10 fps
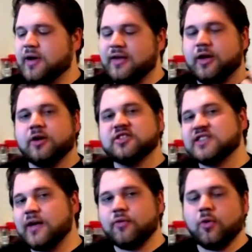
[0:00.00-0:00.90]
Now, there are
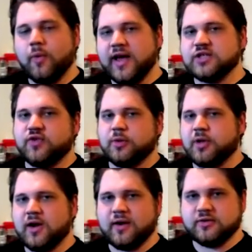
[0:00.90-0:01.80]
several ways for you to
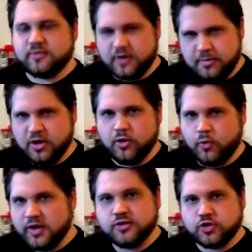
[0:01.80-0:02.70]
play around
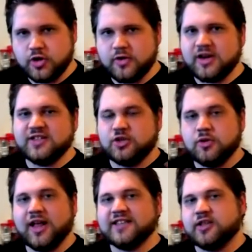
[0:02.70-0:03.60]
Nibiru with Dragunities,
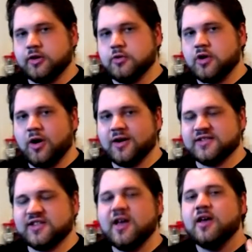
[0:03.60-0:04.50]
utilizing the new
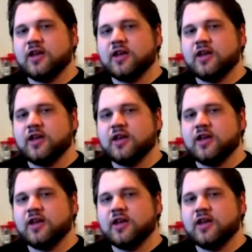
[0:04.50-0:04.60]
cards